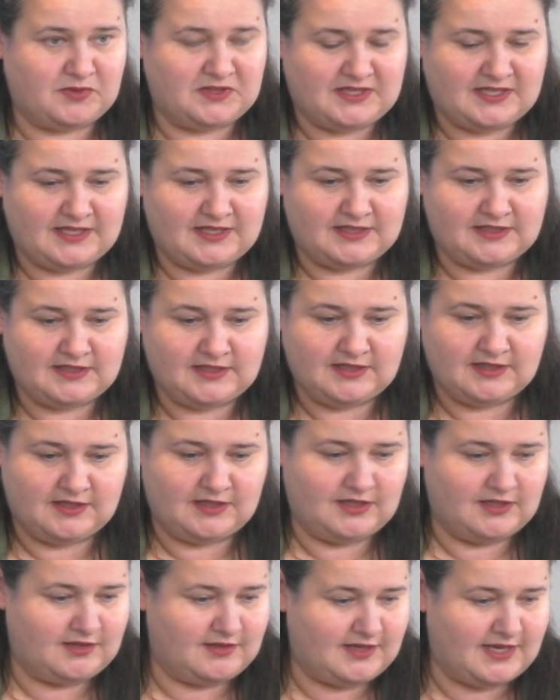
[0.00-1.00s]
But then
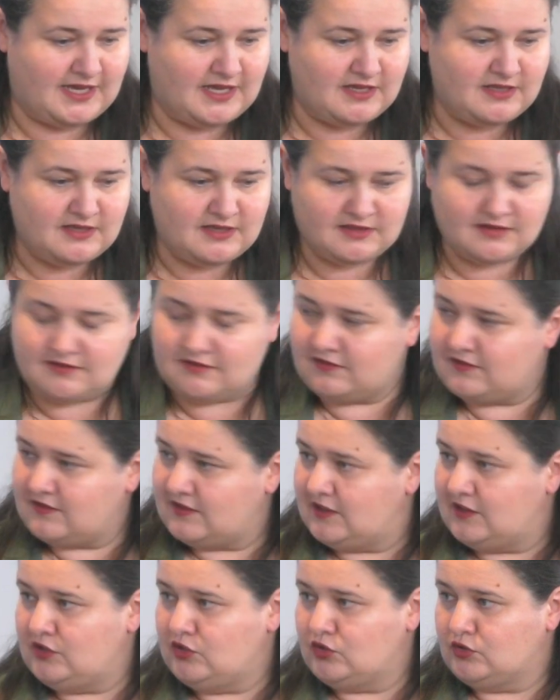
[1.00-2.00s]

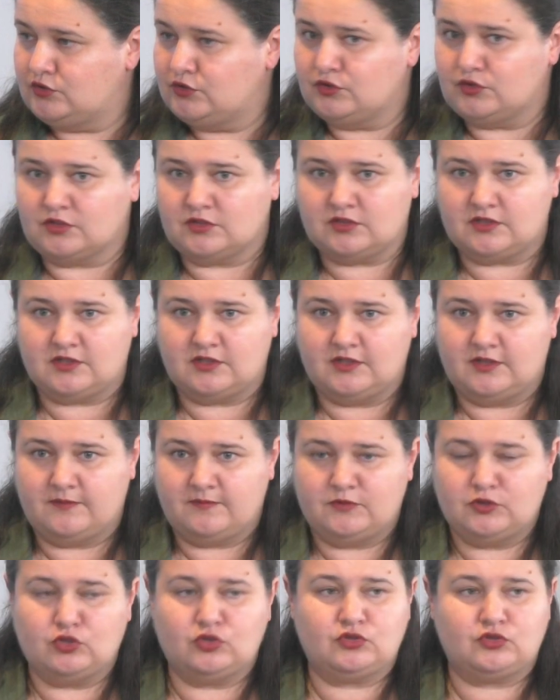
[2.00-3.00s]
anything you look,
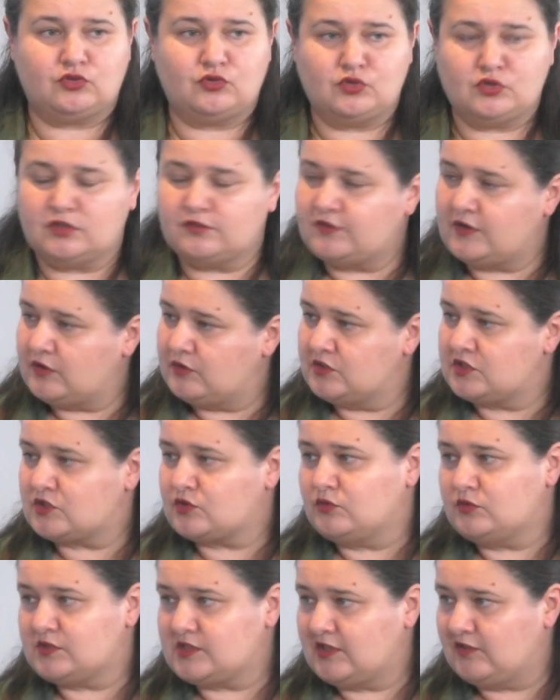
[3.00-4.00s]
not all of our
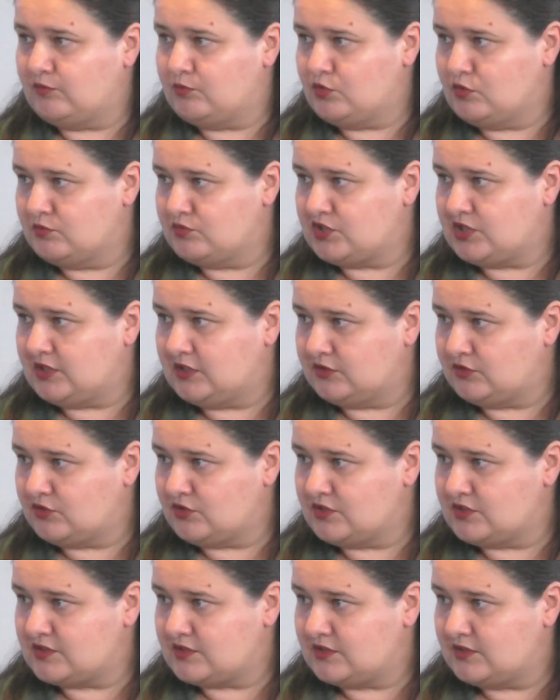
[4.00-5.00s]
schools have bomb
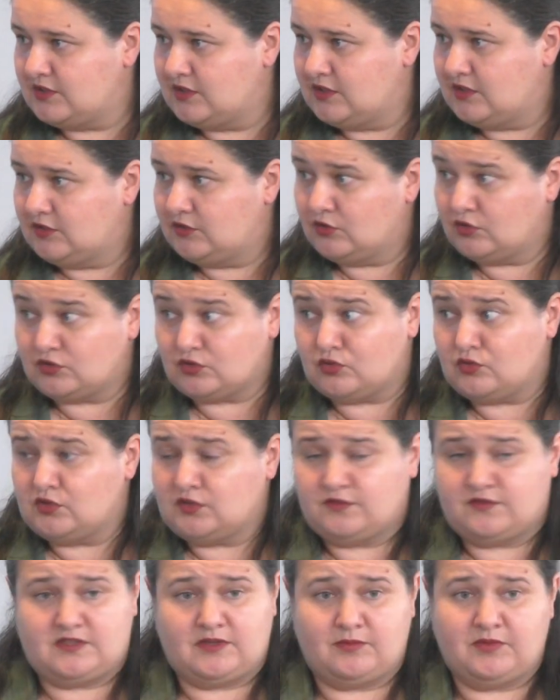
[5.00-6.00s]
shelters. Not
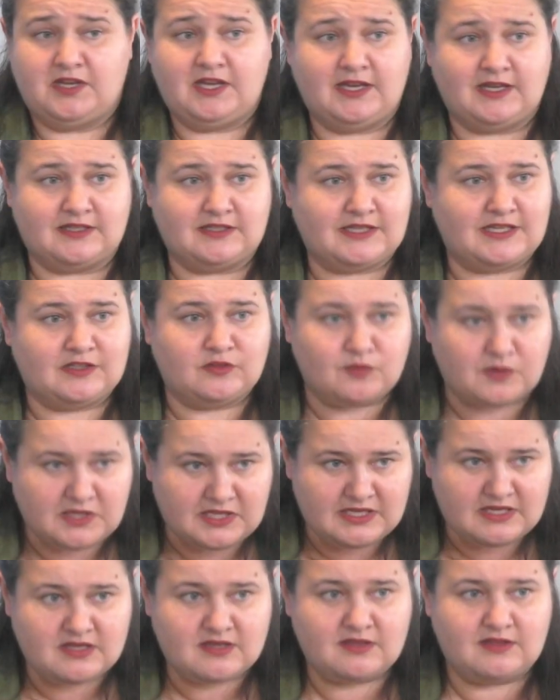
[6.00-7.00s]
all of them had, and we
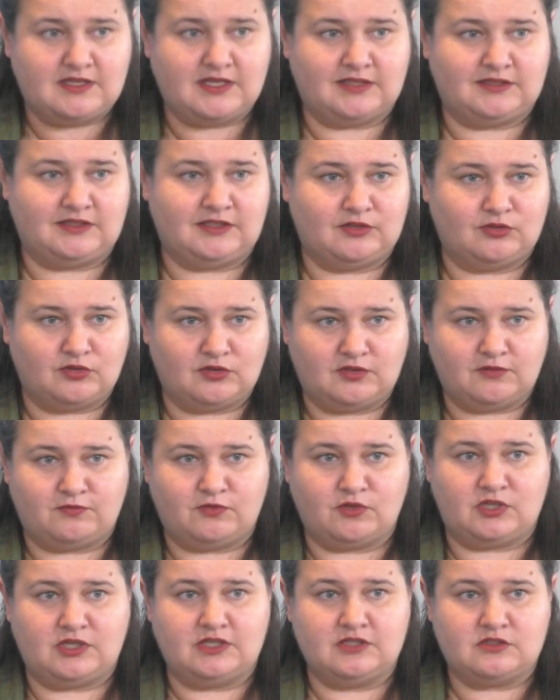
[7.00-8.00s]
need that in order
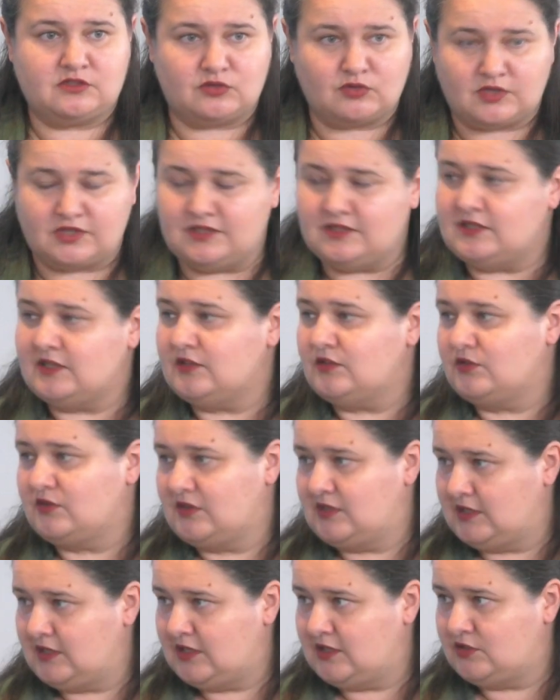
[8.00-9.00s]
for kids to continue
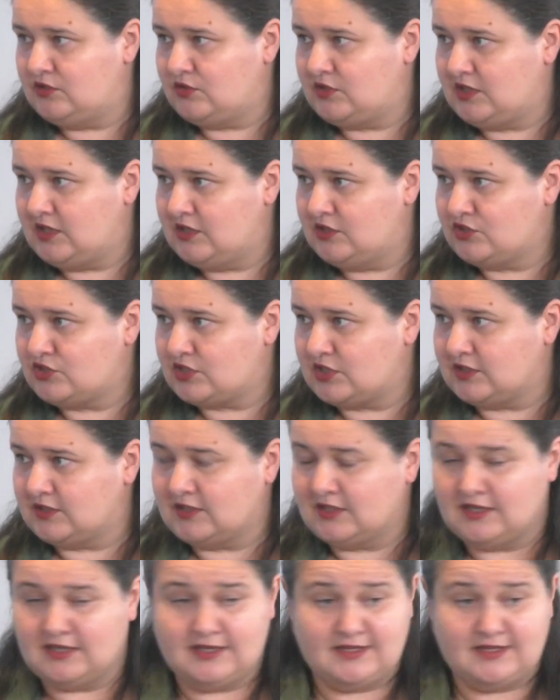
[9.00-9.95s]
their education.